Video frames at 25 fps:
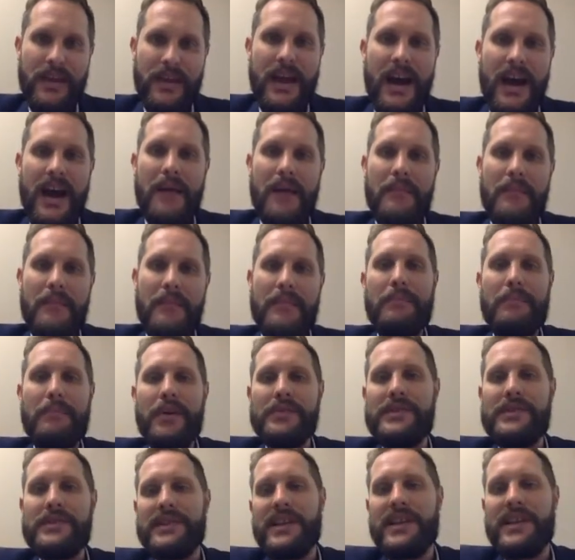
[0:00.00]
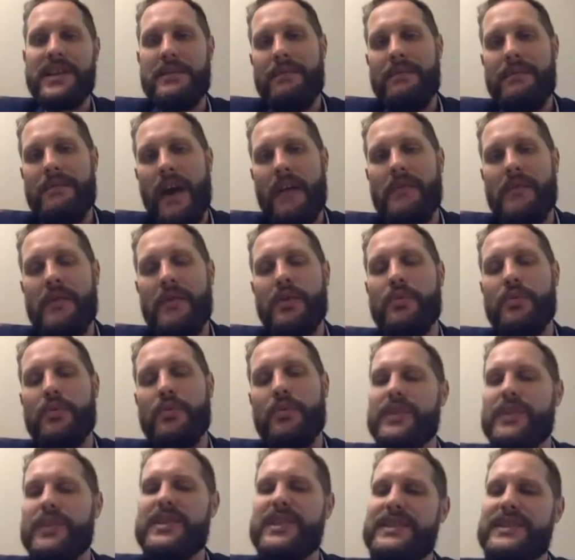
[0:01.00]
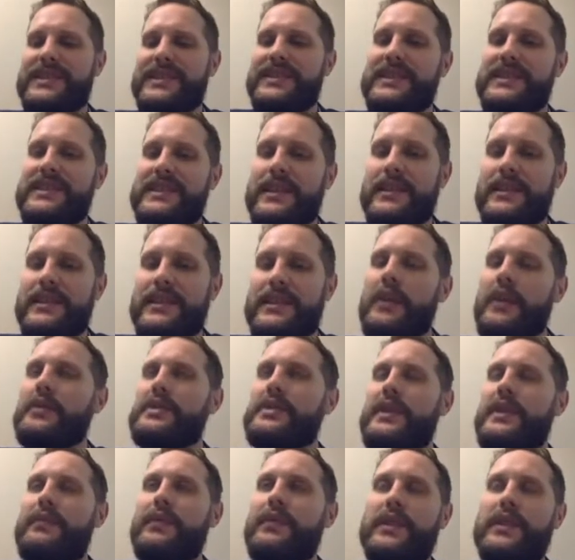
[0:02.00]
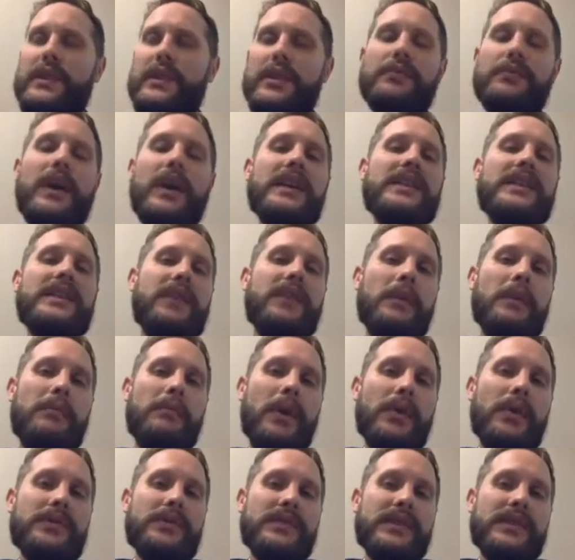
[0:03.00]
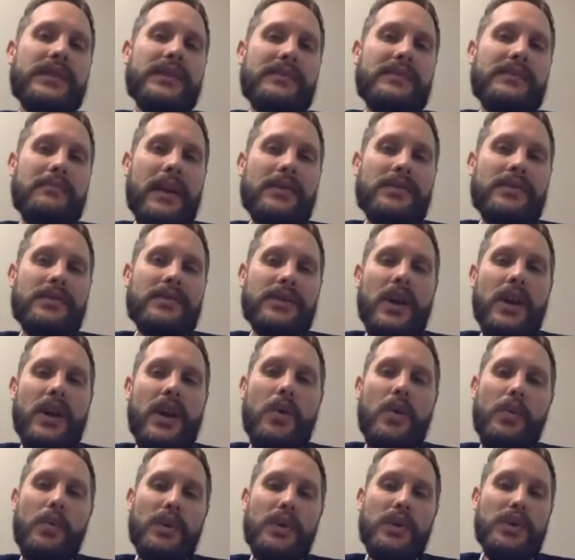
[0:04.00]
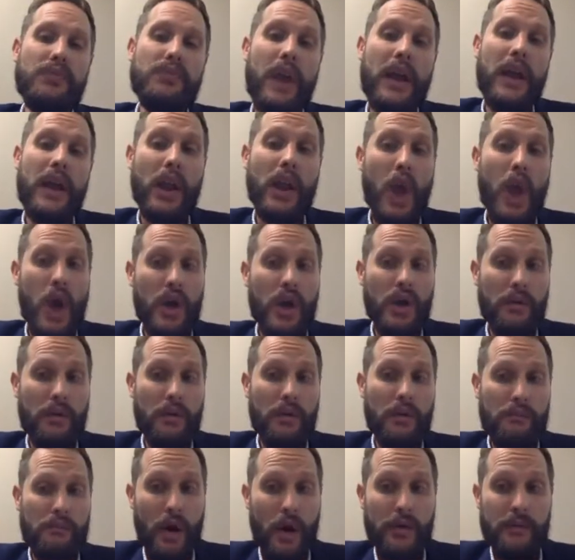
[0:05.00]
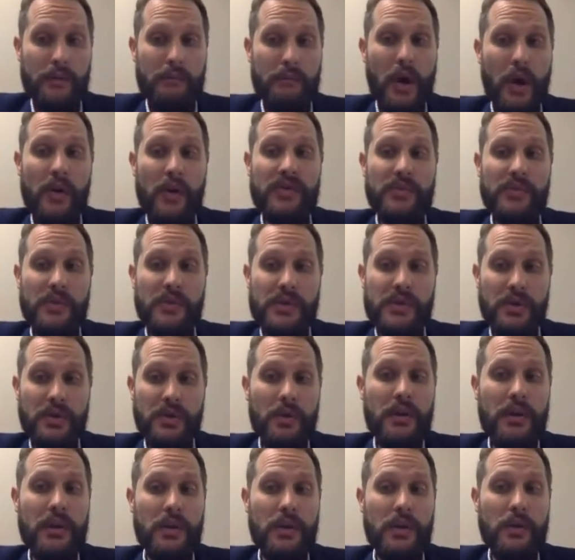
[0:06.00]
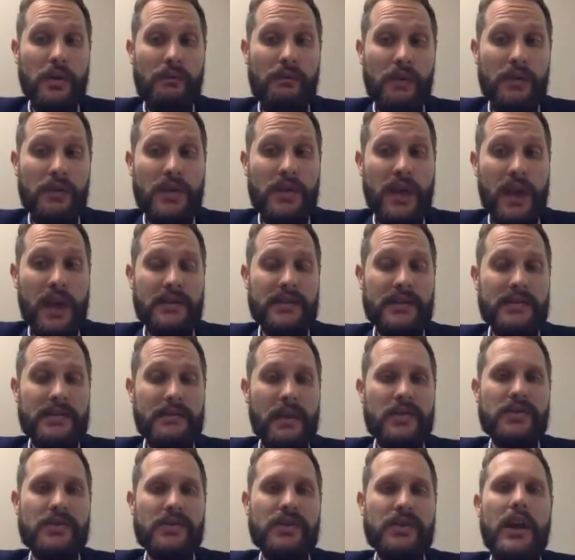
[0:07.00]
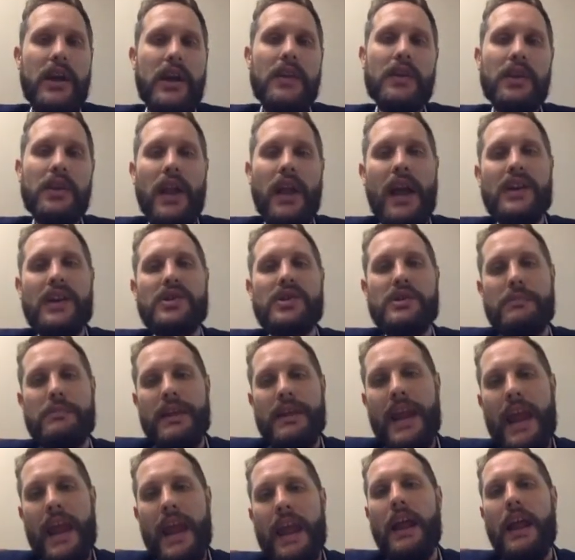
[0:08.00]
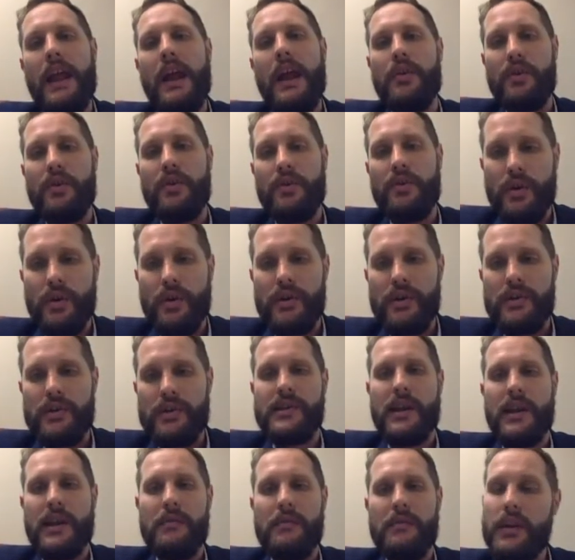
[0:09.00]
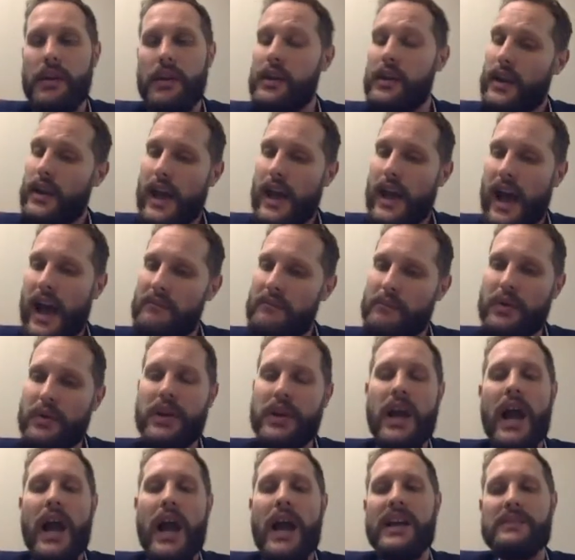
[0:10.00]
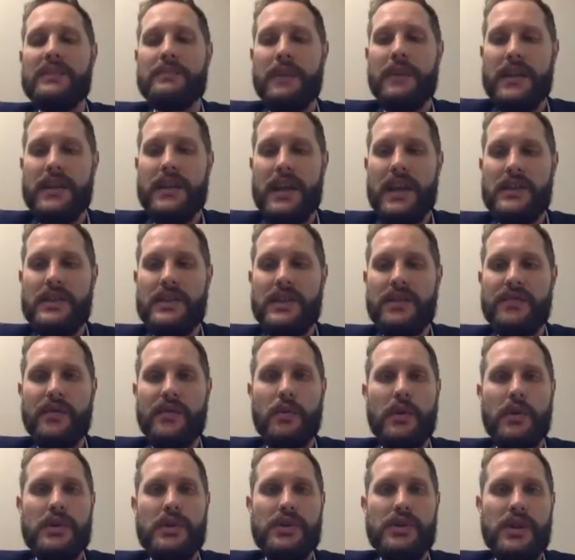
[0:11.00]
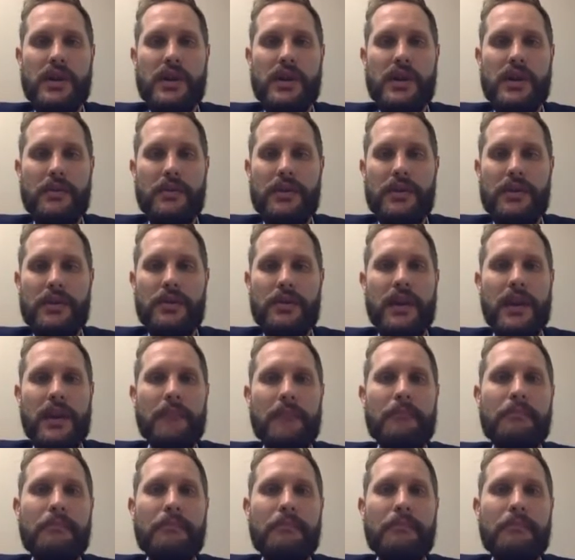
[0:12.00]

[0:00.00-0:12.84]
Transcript: That post is going to be 500 words. This is a little different than the rest of our posts this semester. When you write longer posts, which you'll only do a few times this semester, they'll actually be 800 words. And I really have pretty high expectations for what you're able to do there.